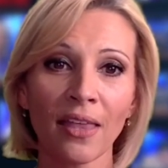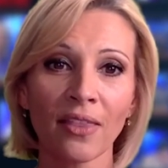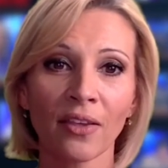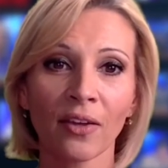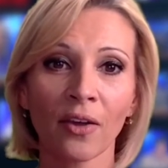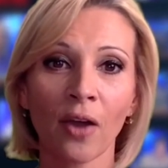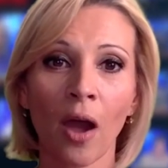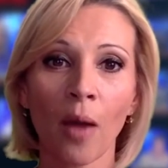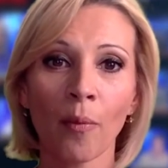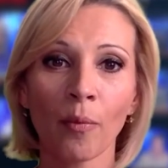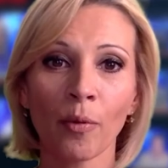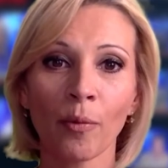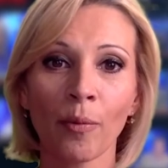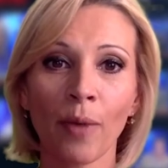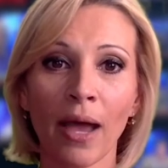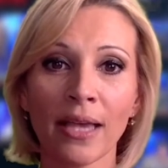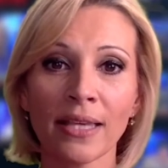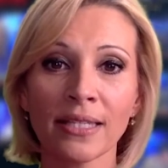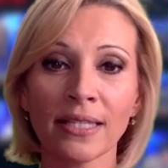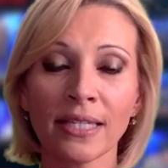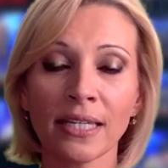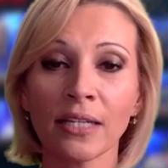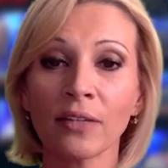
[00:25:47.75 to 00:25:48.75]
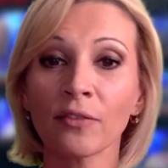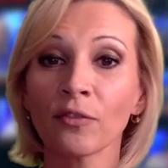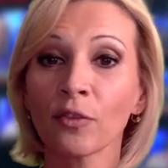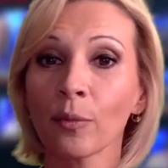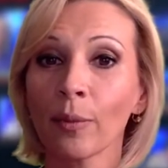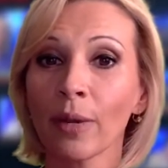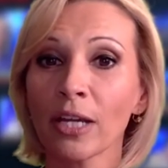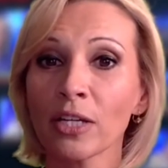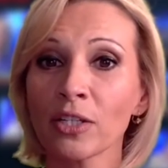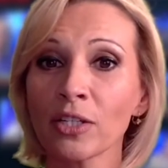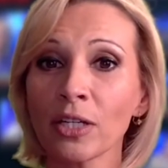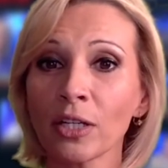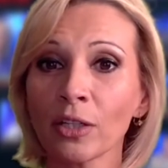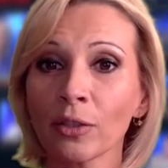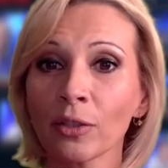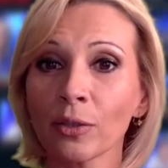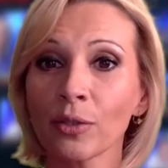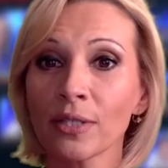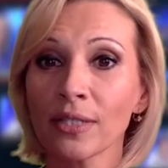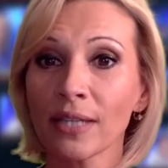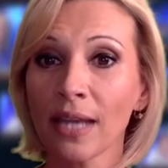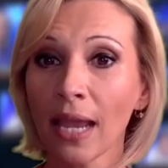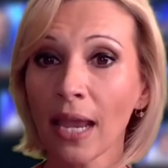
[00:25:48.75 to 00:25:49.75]
The compromised information
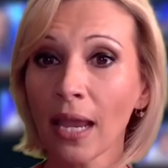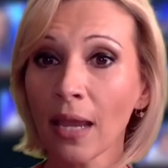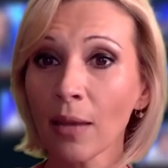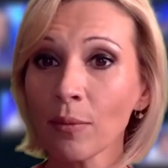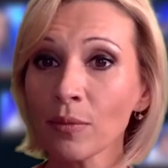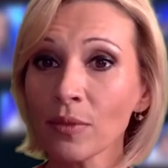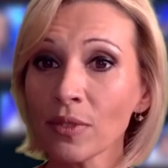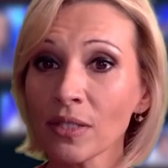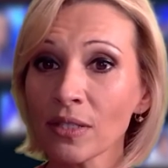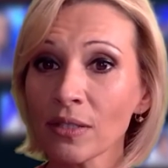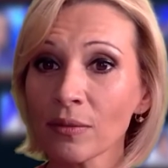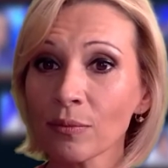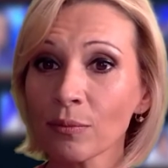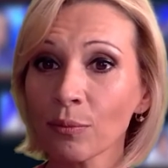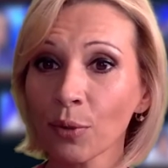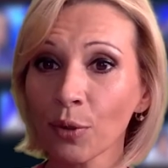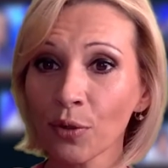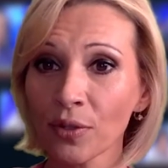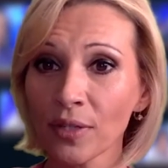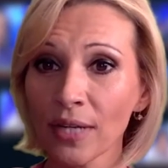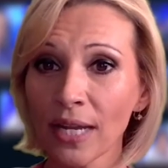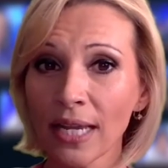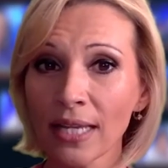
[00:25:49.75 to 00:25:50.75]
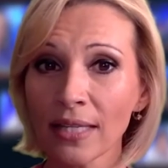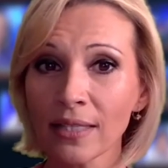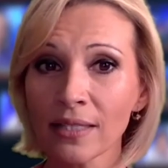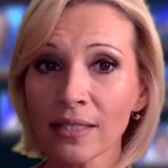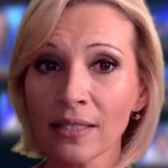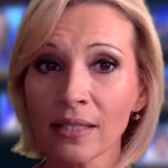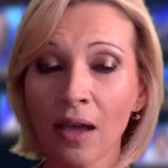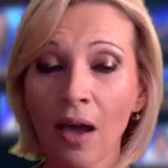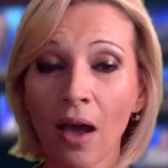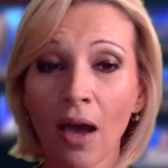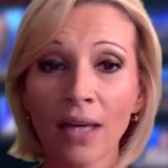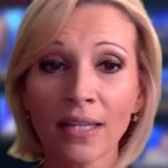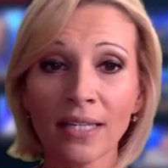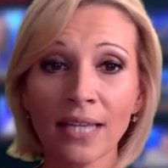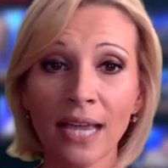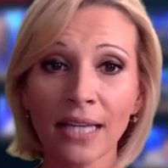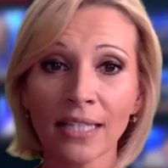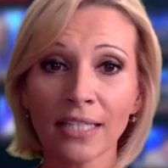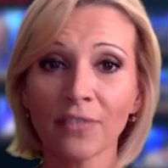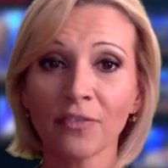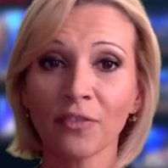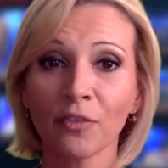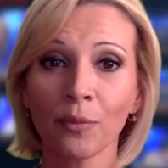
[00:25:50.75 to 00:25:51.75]
includes names, birth dates,
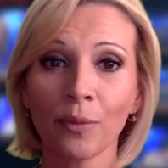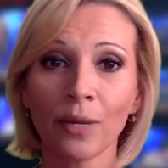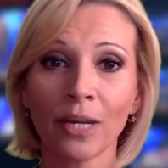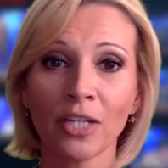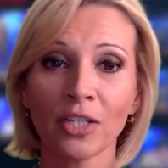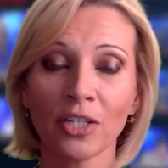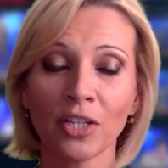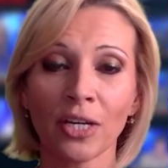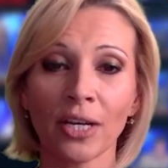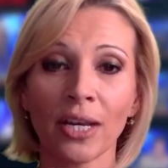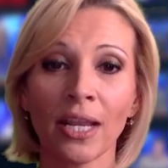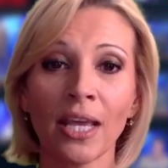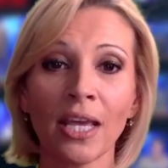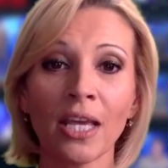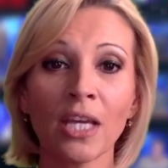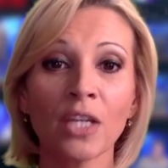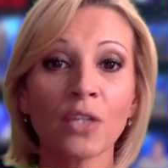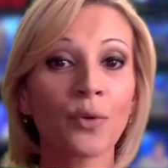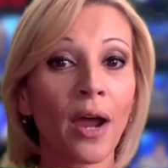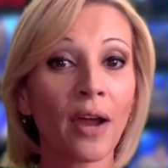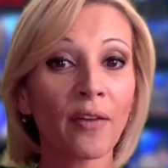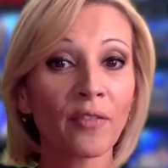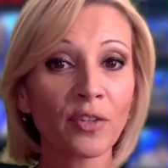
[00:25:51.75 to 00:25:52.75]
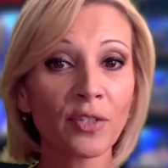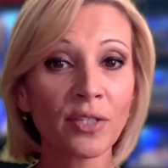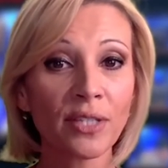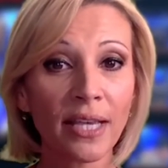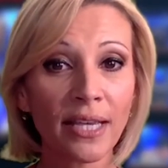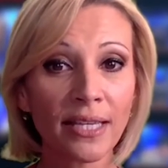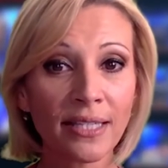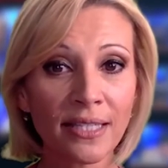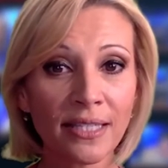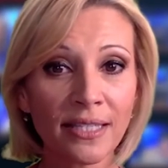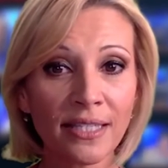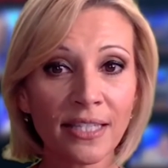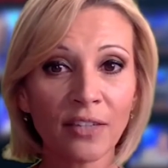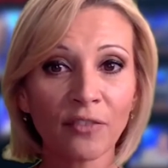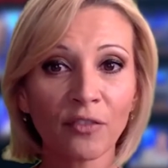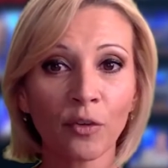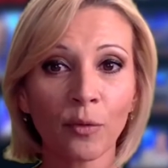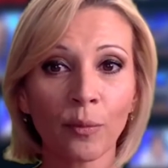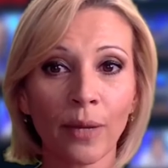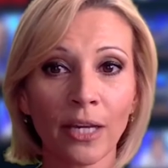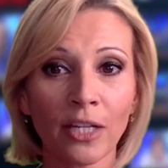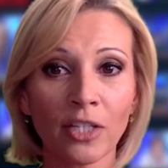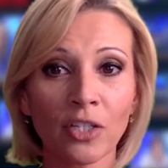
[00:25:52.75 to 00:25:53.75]
contact information, driver's license
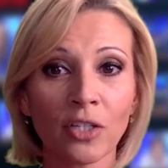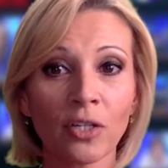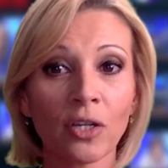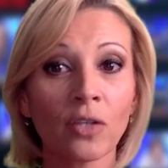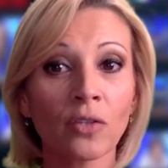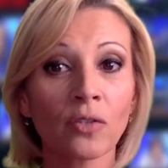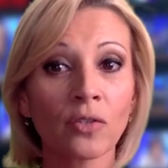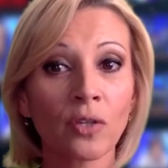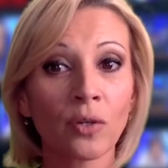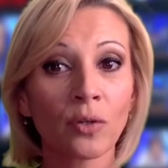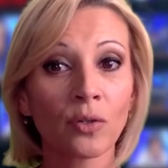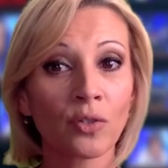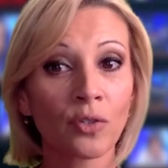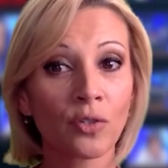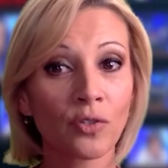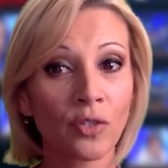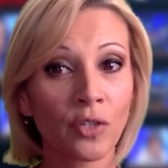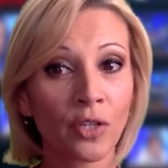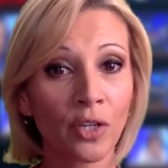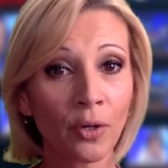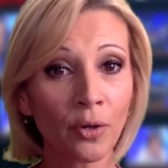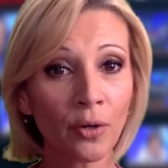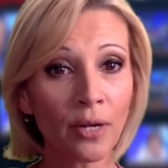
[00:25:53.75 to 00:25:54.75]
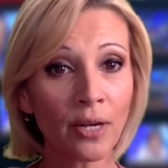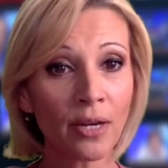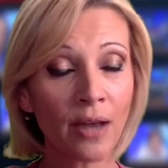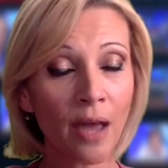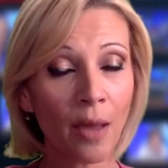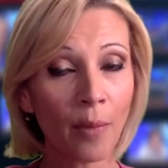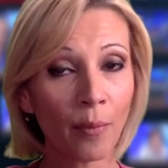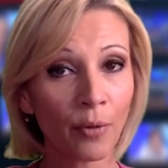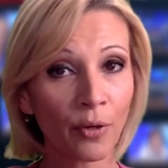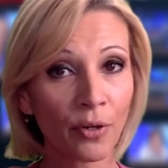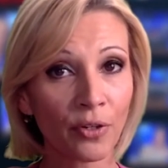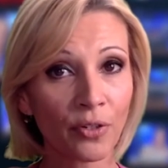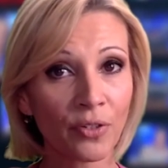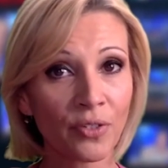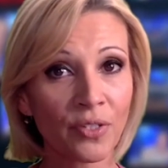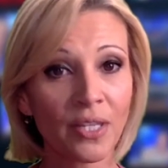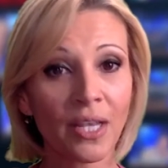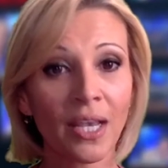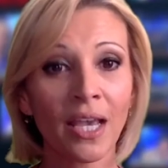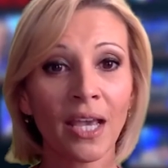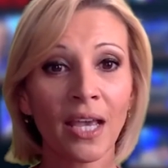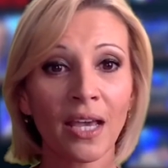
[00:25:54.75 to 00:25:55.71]
information, social security numbers,